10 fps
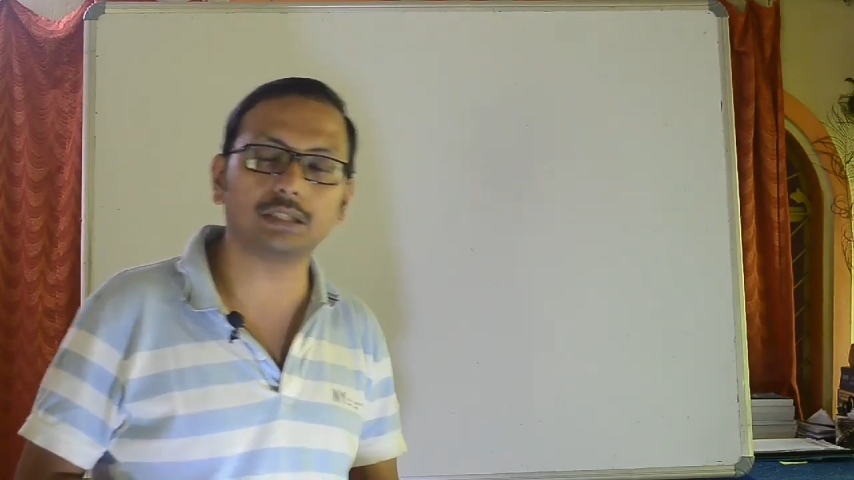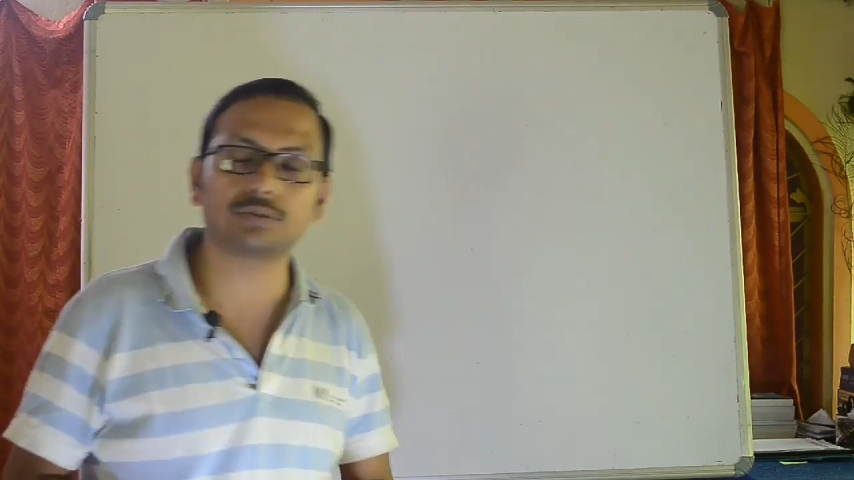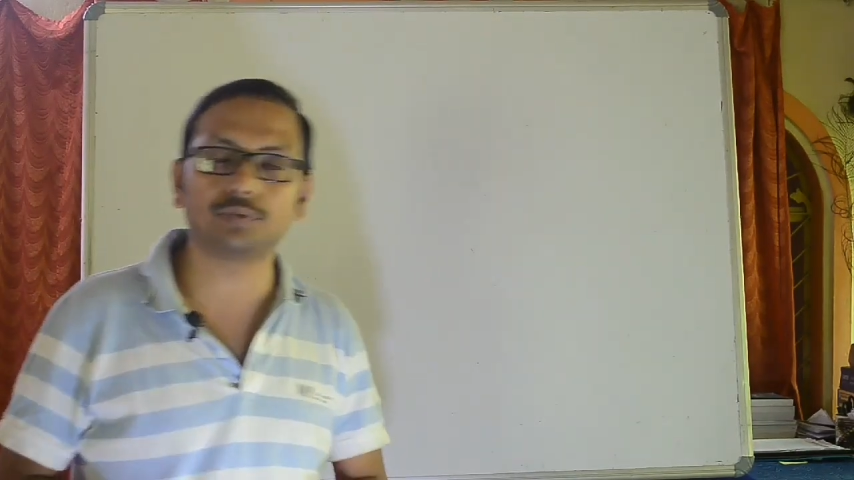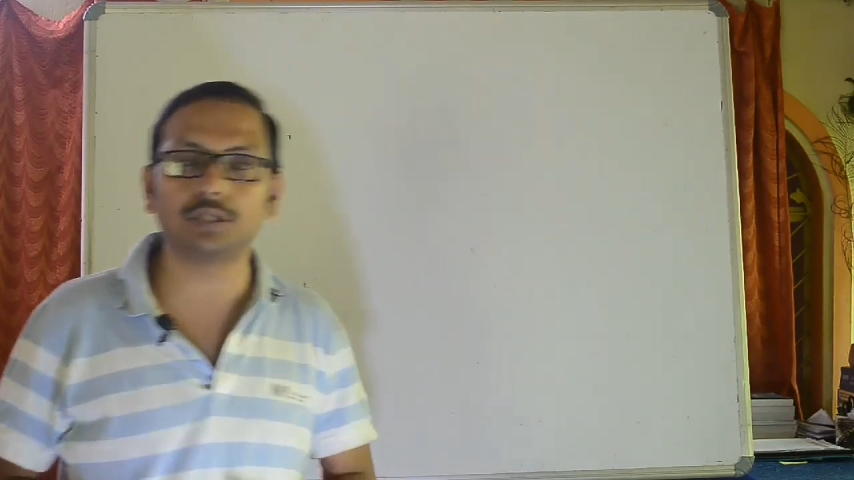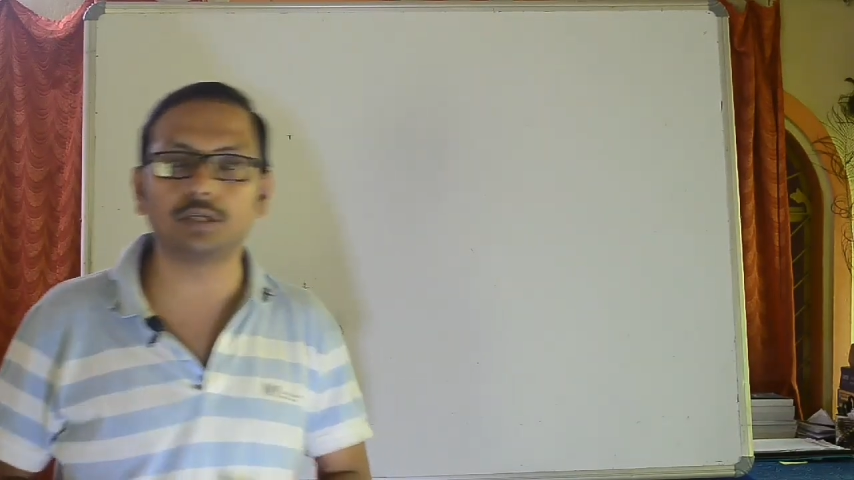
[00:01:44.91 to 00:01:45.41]

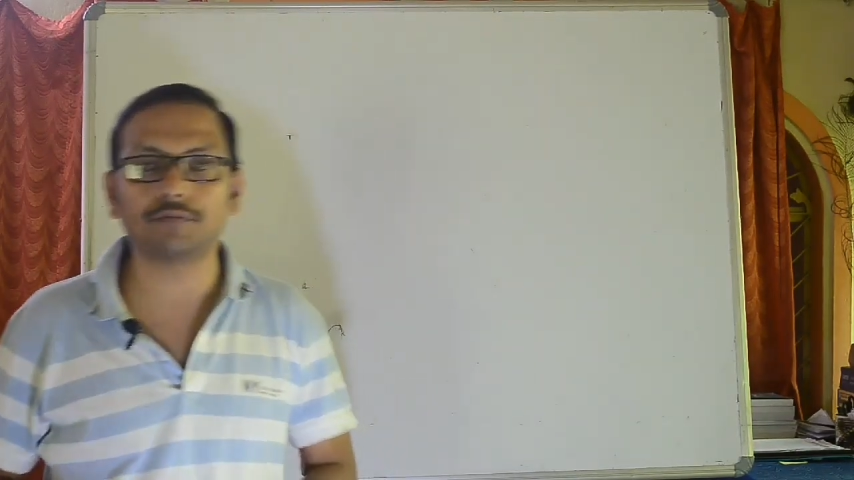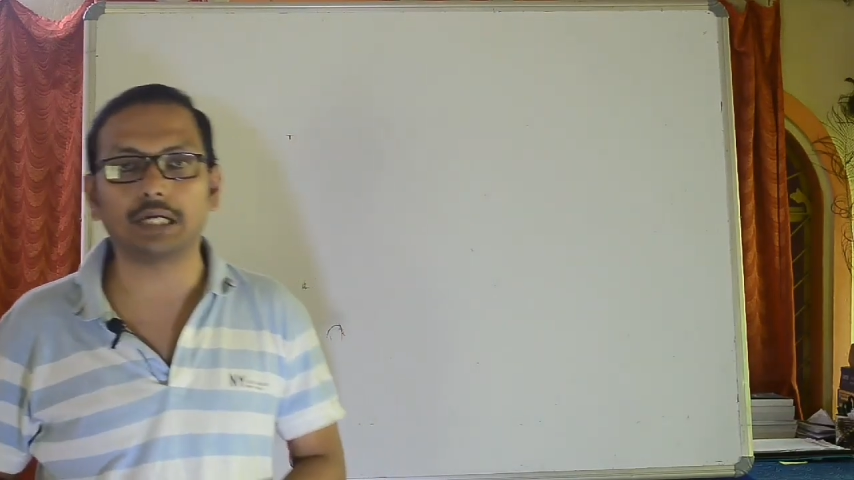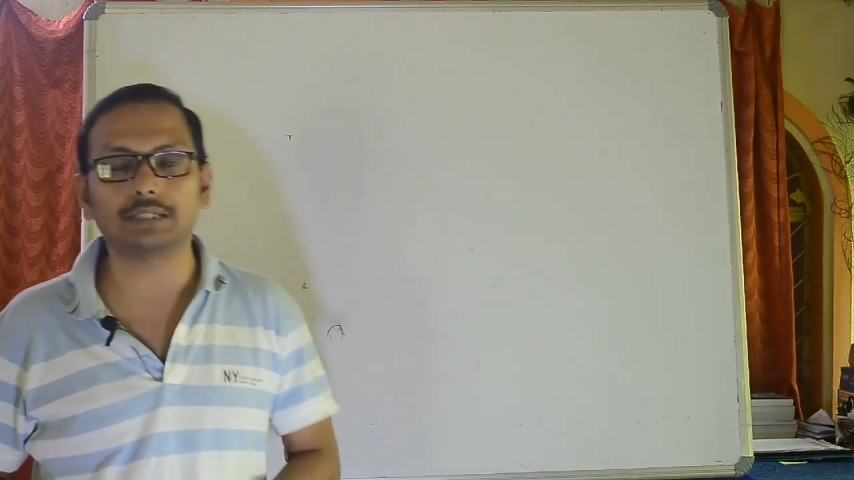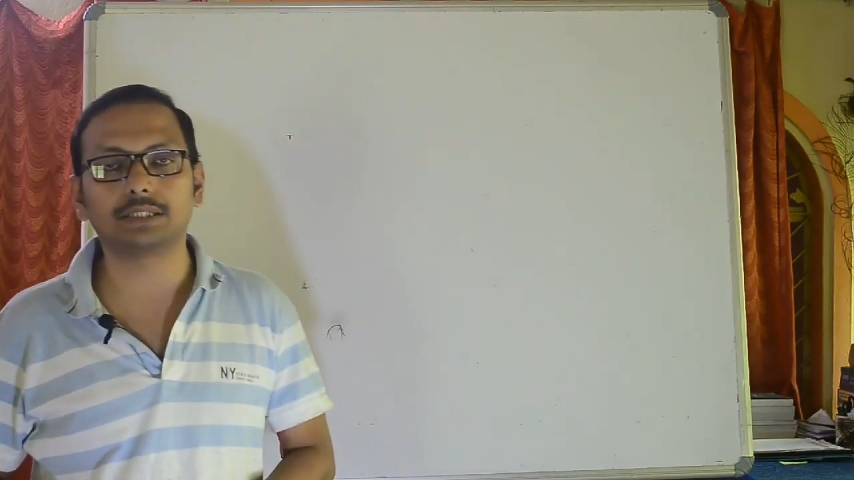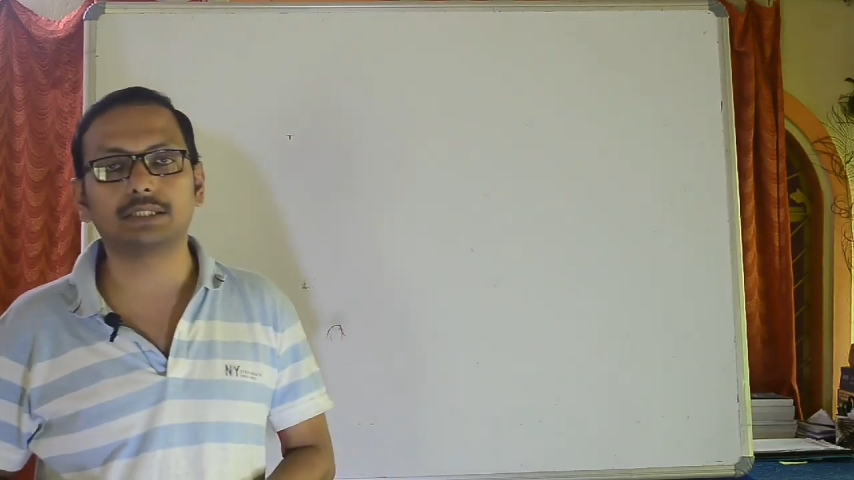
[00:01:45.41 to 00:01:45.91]
student of
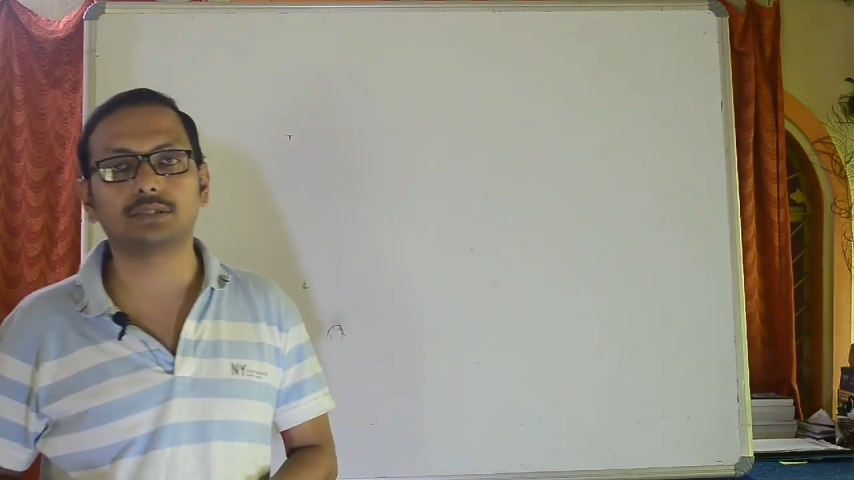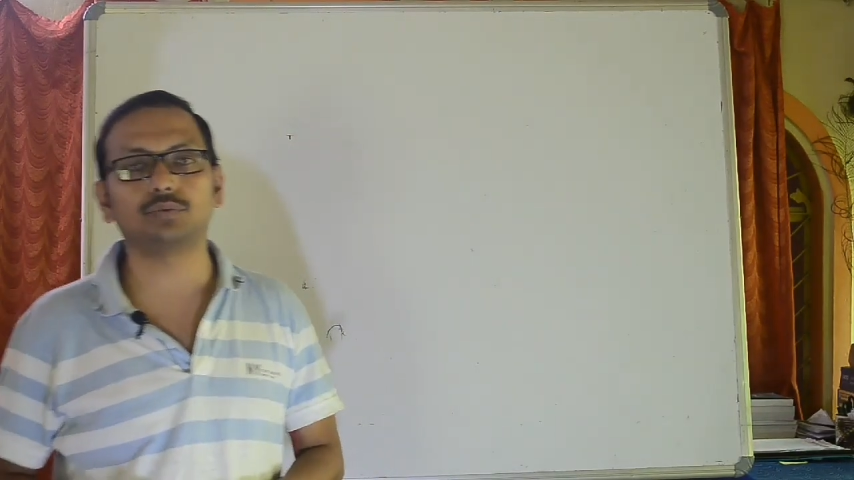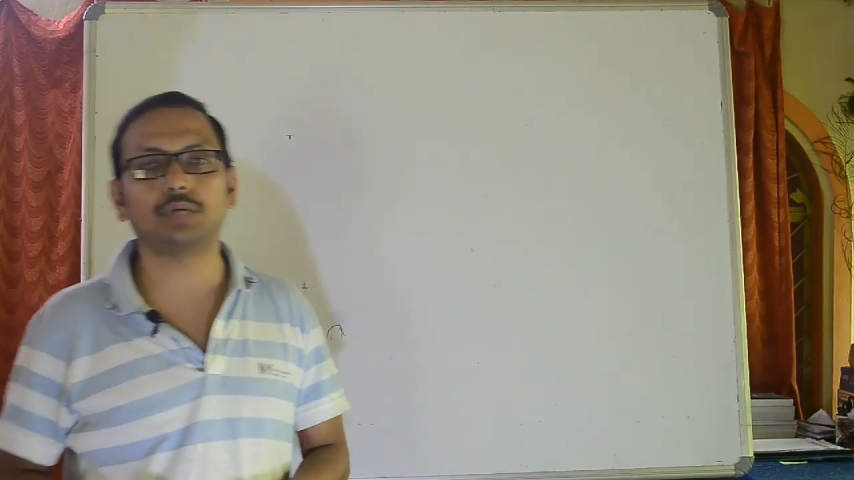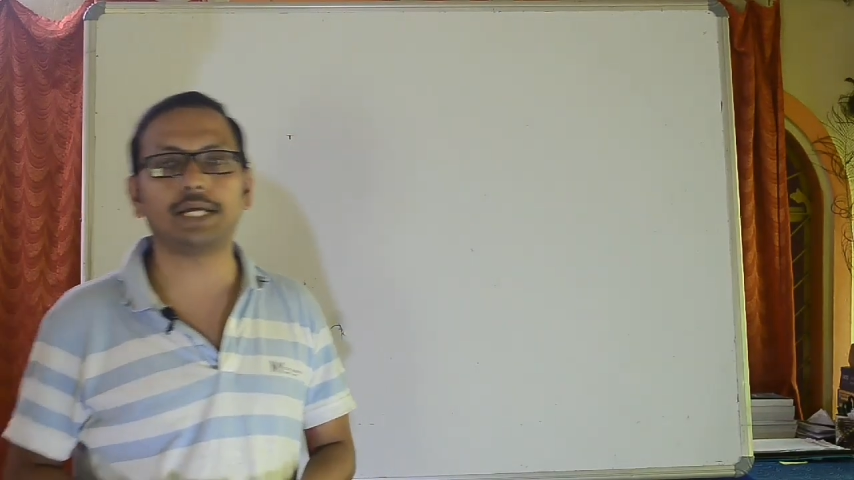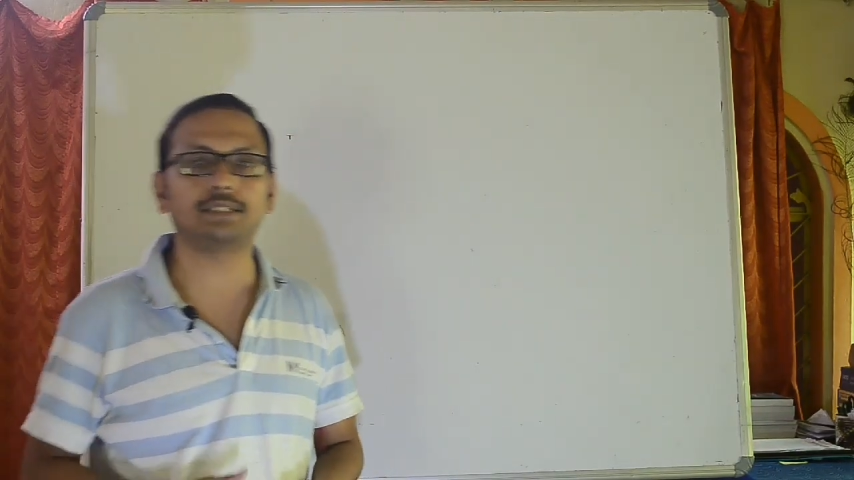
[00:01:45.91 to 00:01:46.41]
class 6
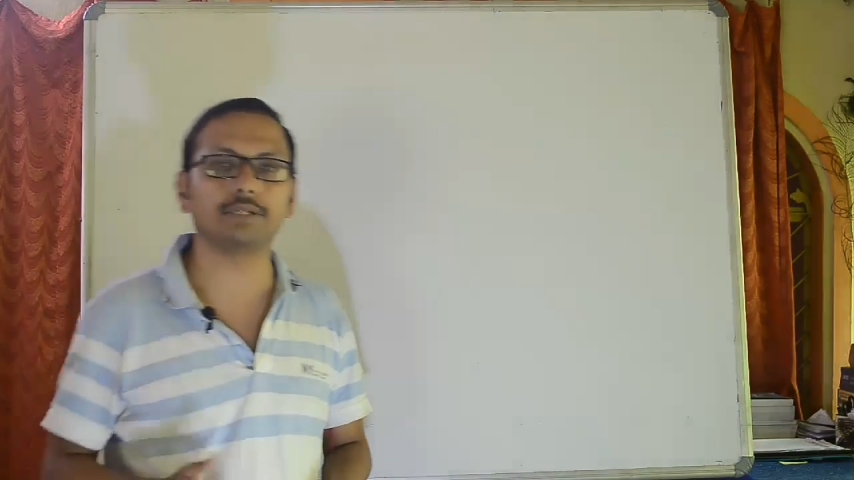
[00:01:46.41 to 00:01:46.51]
to 8,